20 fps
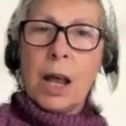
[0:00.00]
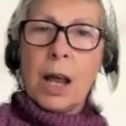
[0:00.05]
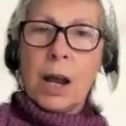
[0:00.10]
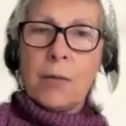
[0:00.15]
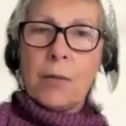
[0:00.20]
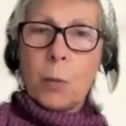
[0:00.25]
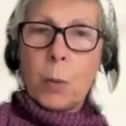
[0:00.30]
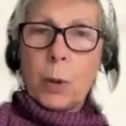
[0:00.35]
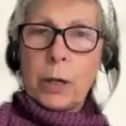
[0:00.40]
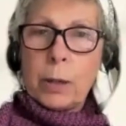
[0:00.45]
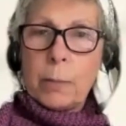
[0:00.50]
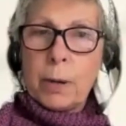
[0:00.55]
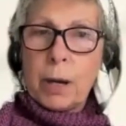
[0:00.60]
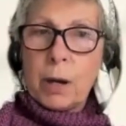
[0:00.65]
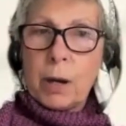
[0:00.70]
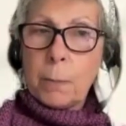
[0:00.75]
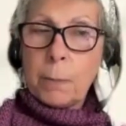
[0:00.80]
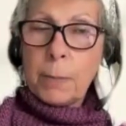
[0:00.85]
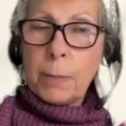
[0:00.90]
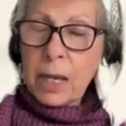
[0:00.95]
Or what
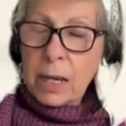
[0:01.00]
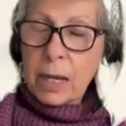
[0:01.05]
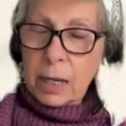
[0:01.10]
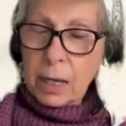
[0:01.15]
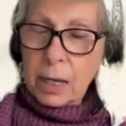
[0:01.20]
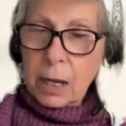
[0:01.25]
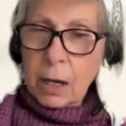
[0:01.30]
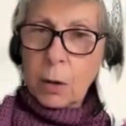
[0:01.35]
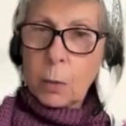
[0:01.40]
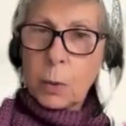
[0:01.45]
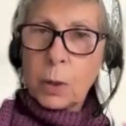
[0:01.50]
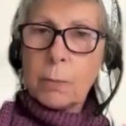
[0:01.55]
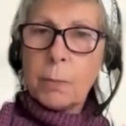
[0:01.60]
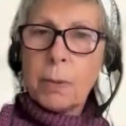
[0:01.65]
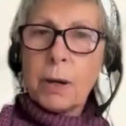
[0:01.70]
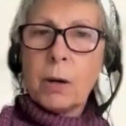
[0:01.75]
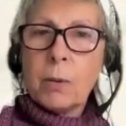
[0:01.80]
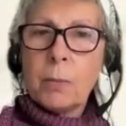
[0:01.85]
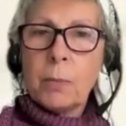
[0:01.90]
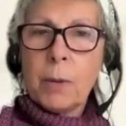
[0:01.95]
about me? What
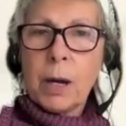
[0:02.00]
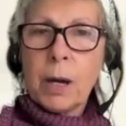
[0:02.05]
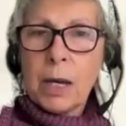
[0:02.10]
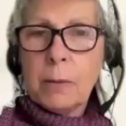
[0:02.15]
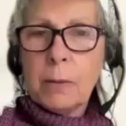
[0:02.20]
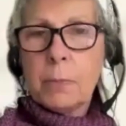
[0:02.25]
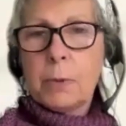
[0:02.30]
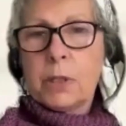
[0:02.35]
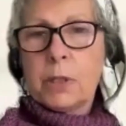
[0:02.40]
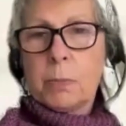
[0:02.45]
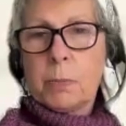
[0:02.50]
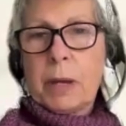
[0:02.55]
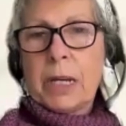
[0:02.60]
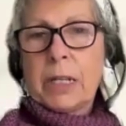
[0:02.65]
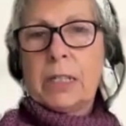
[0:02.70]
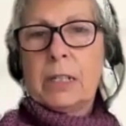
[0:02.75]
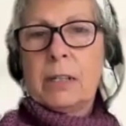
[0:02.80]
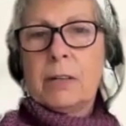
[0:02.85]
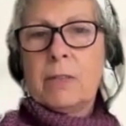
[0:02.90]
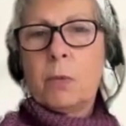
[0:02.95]
about my
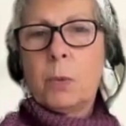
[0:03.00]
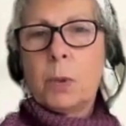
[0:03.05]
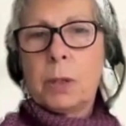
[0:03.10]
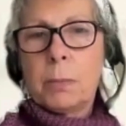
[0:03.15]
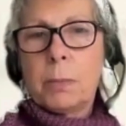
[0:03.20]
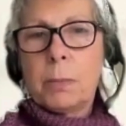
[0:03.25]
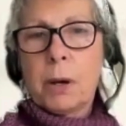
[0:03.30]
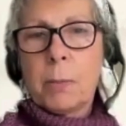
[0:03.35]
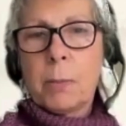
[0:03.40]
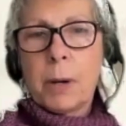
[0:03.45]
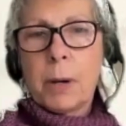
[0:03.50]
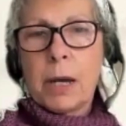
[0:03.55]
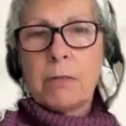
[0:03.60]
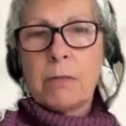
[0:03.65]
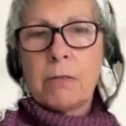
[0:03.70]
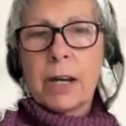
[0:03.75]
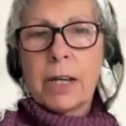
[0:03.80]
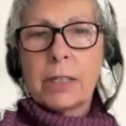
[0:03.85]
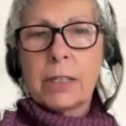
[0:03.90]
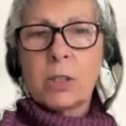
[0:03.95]
perspective? What about my
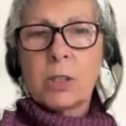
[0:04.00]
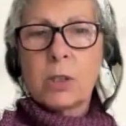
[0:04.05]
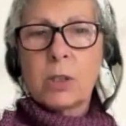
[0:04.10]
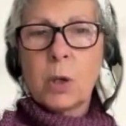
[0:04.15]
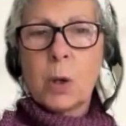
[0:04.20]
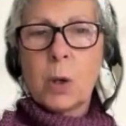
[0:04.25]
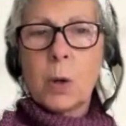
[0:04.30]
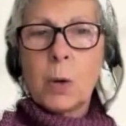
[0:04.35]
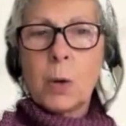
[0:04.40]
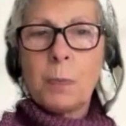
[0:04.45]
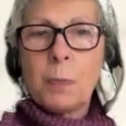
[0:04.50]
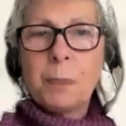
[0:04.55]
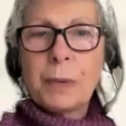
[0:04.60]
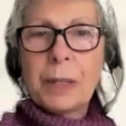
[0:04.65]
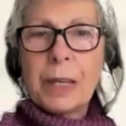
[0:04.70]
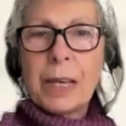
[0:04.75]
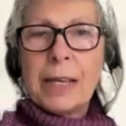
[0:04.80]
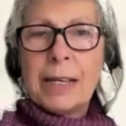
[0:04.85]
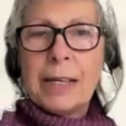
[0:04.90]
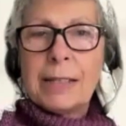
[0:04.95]
rights? So,
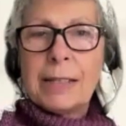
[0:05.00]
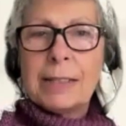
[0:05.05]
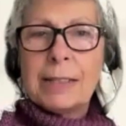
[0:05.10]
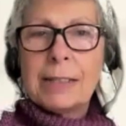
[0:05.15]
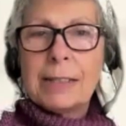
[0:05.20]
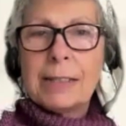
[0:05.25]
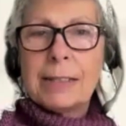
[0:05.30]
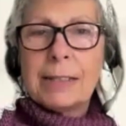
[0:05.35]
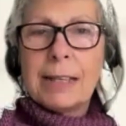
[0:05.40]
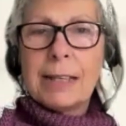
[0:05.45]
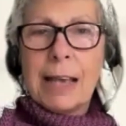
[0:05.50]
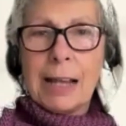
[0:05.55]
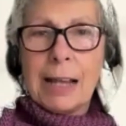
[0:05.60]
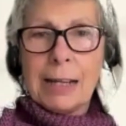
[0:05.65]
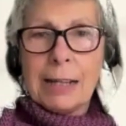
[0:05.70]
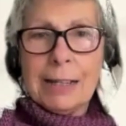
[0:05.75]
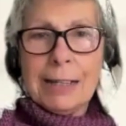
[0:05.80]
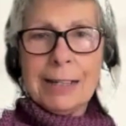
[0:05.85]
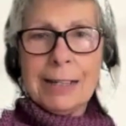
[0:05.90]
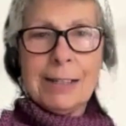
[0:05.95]

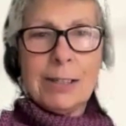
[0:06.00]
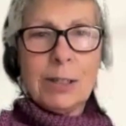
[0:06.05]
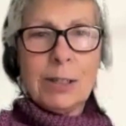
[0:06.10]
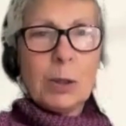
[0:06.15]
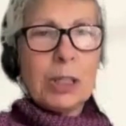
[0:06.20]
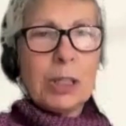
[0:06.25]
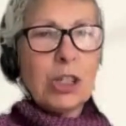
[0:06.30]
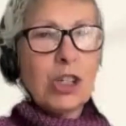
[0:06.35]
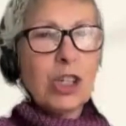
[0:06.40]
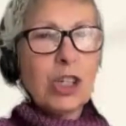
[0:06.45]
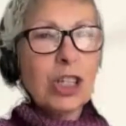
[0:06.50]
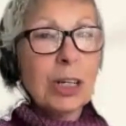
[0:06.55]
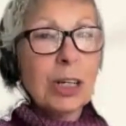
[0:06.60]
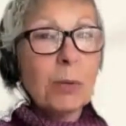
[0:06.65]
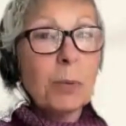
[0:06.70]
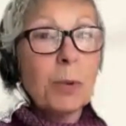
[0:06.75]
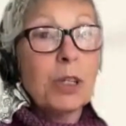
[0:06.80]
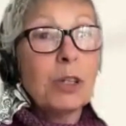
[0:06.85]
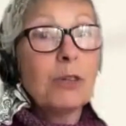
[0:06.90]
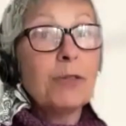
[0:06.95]
Sally, you can share
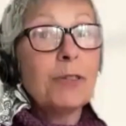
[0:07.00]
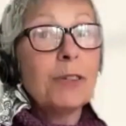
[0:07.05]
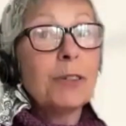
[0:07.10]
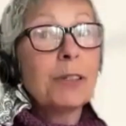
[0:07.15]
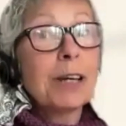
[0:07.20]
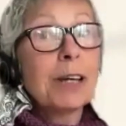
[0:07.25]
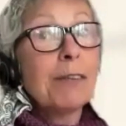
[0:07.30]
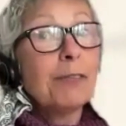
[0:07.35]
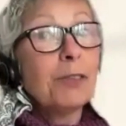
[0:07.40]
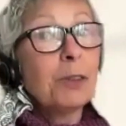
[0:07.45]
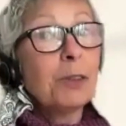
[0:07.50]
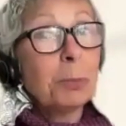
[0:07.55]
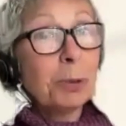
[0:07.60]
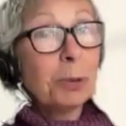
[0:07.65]
what you feel comfortable